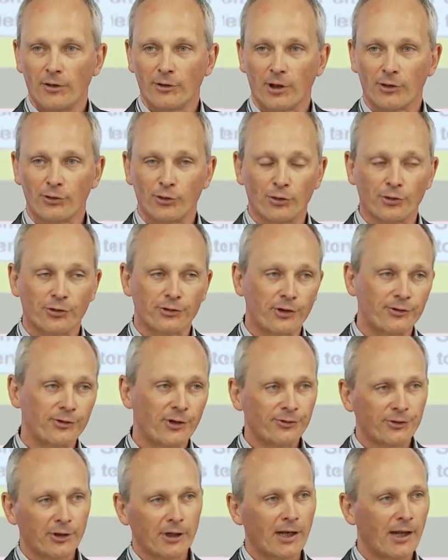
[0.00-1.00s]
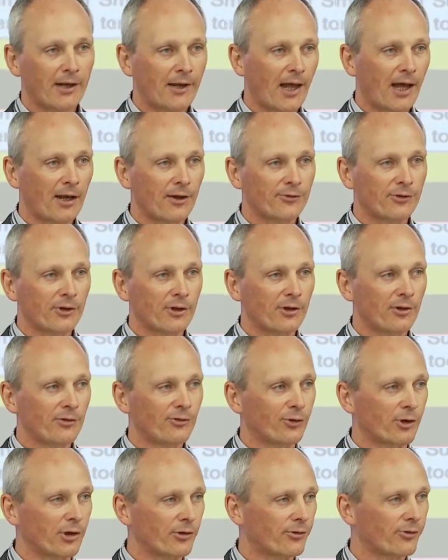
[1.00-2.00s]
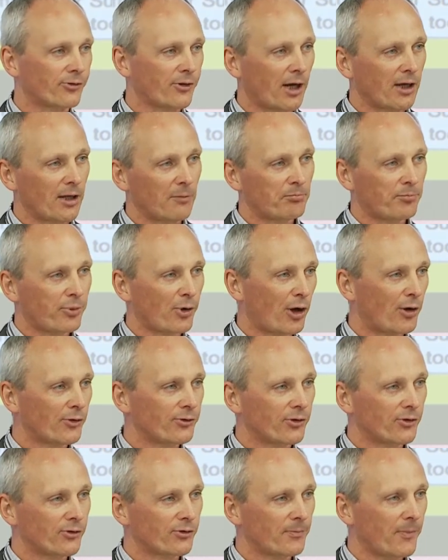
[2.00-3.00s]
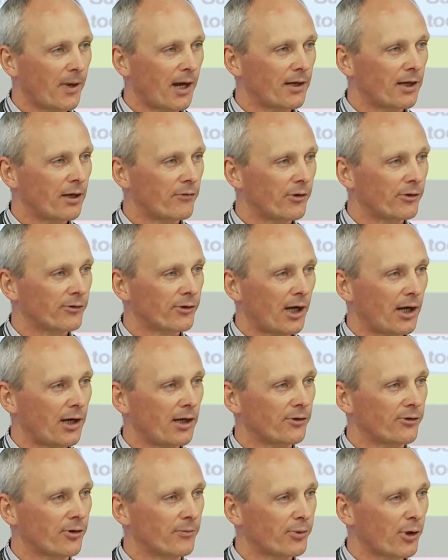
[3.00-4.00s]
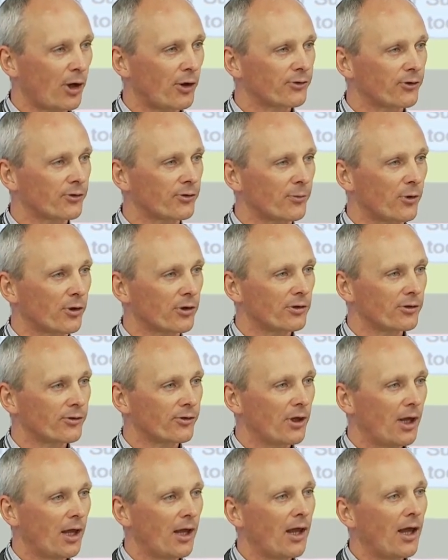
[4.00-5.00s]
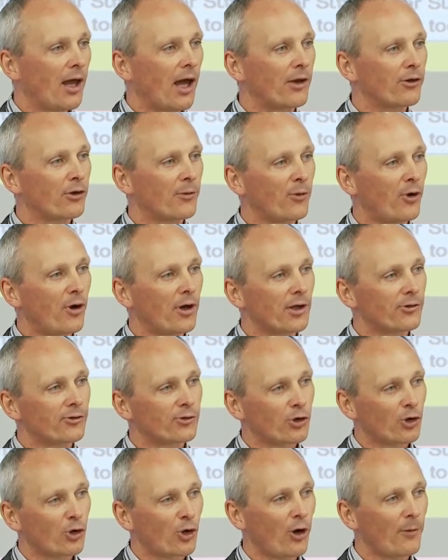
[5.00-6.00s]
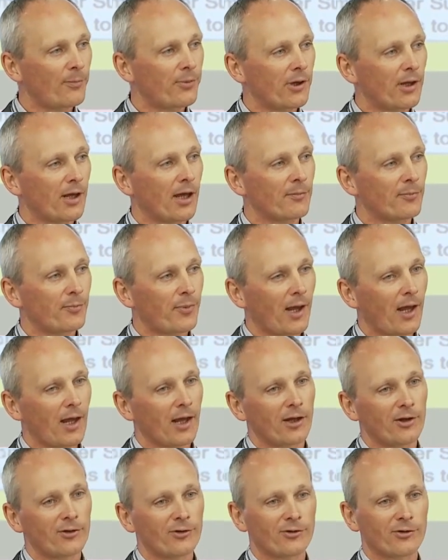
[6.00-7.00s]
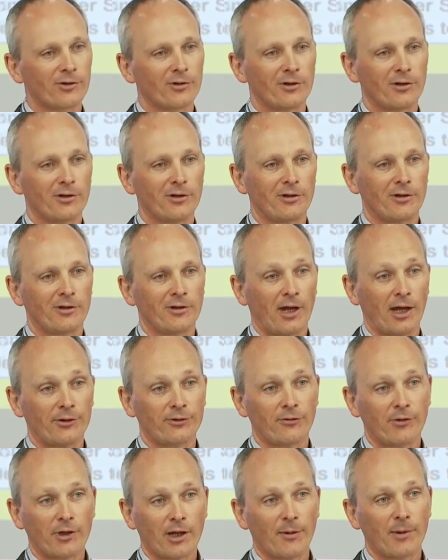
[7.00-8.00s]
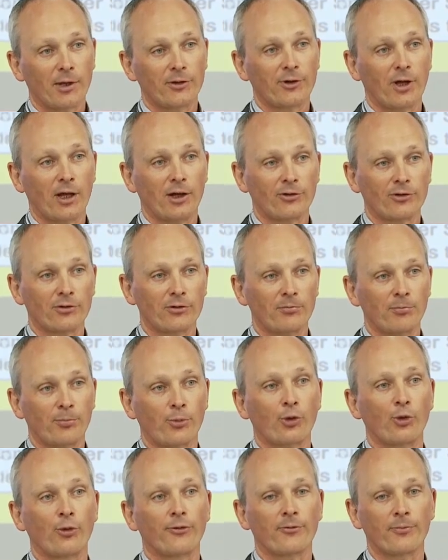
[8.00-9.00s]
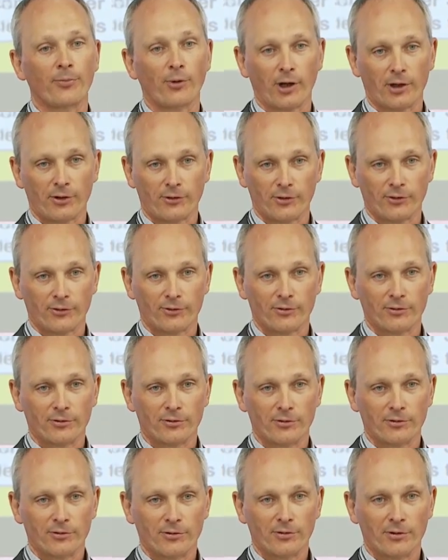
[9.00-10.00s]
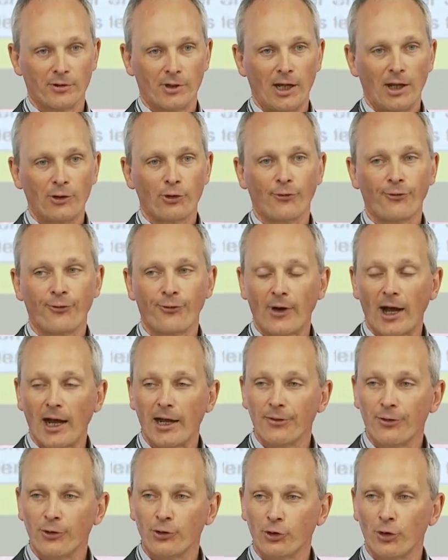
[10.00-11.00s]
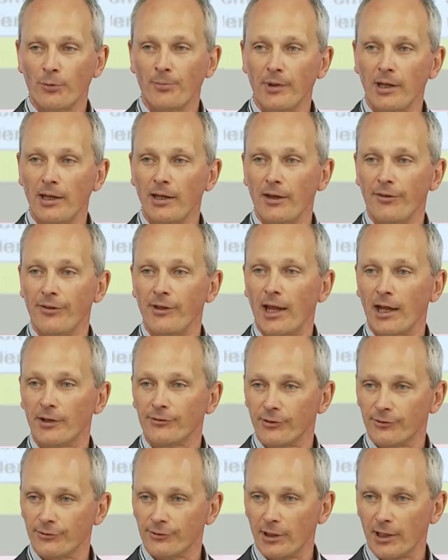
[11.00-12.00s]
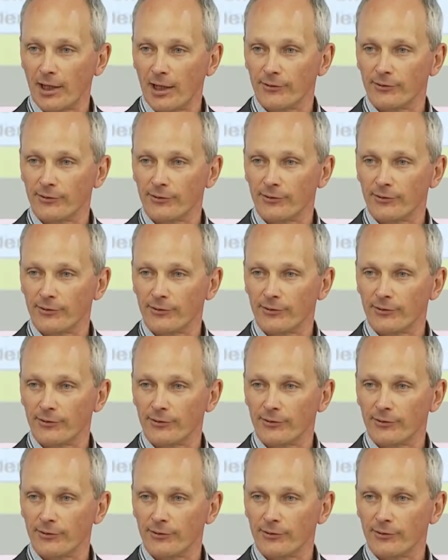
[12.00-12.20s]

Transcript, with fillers: You can do statistical analysis, you can study process mining results and process models, and you more or less copy and paste, as a recommendation, proven practice. You find it to be in the existing